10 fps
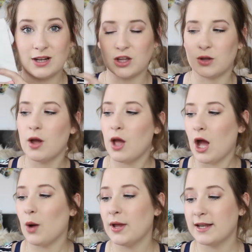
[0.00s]
Really cute.
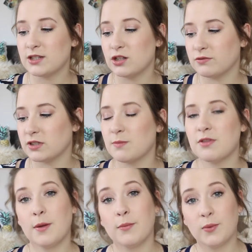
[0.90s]
I went in to look for some
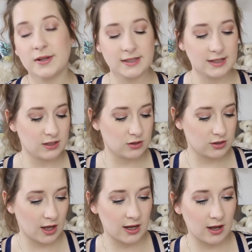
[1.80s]
Thumper ones that
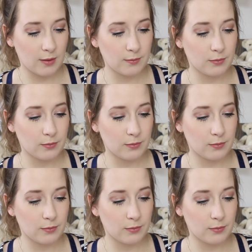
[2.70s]
they